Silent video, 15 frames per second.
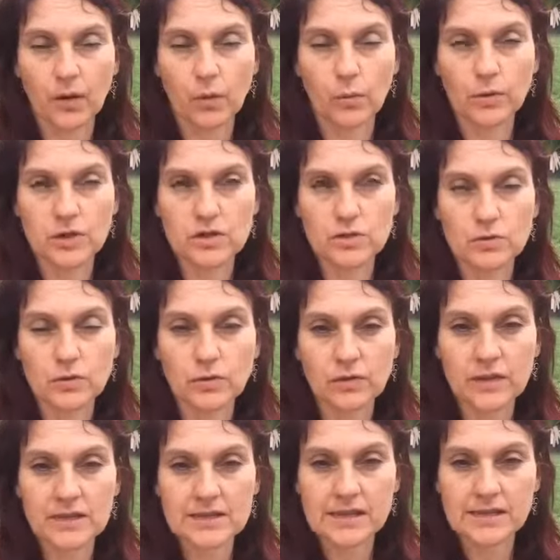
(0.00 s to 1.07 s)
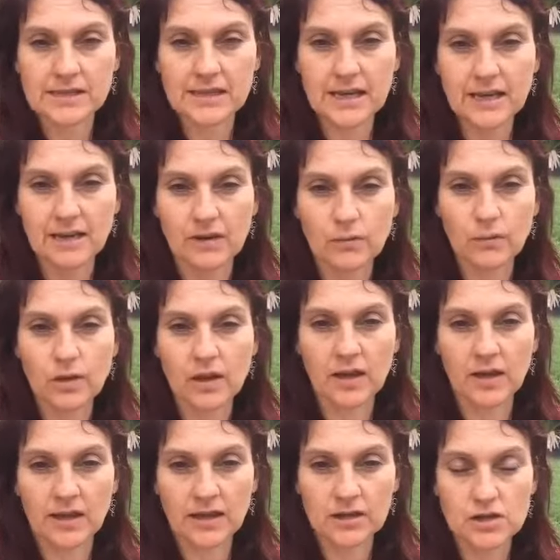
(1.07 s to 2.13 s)
we do things like that and we
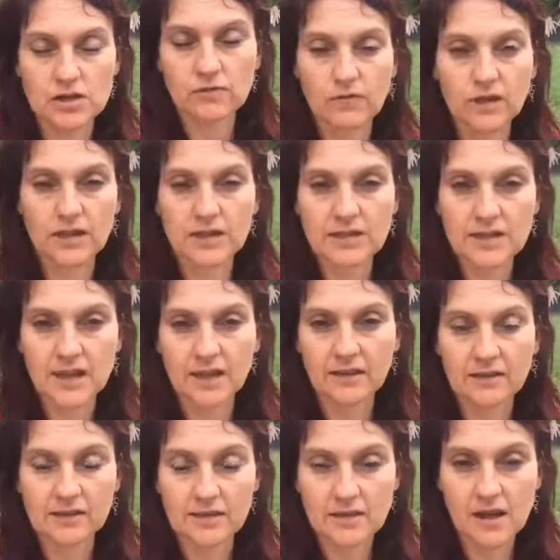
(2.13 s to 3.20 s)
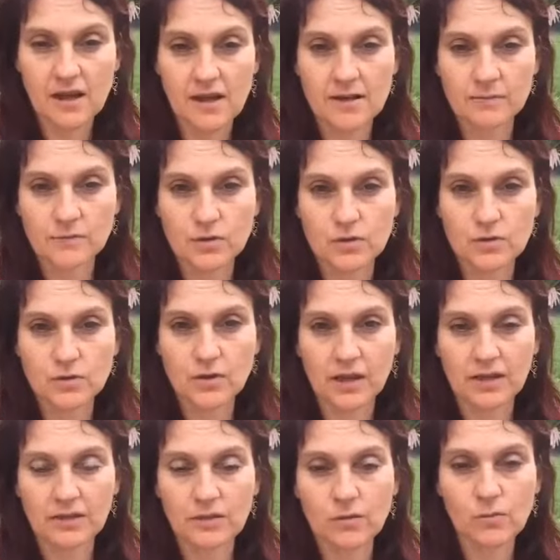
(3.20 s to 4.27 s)
like actually really take the time to do
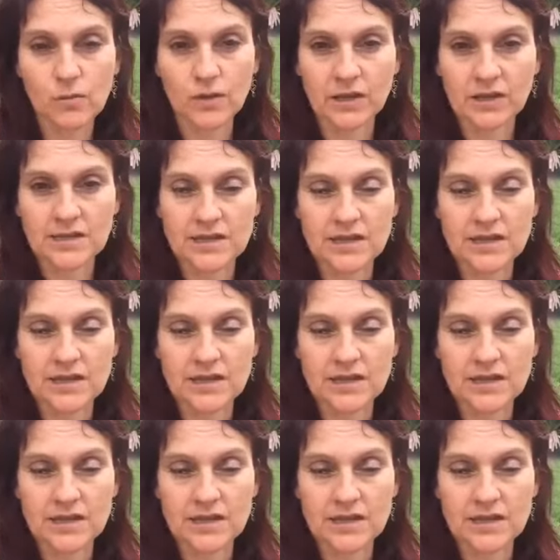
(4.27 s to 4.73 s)
that in the mornings,